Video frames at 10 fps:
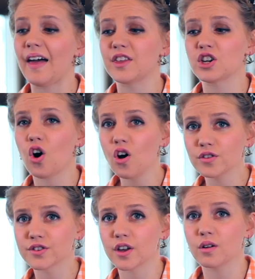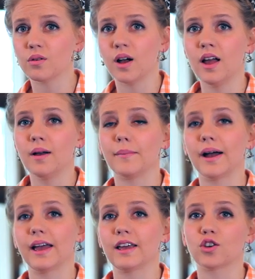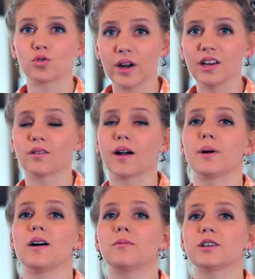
And then also my great grandma,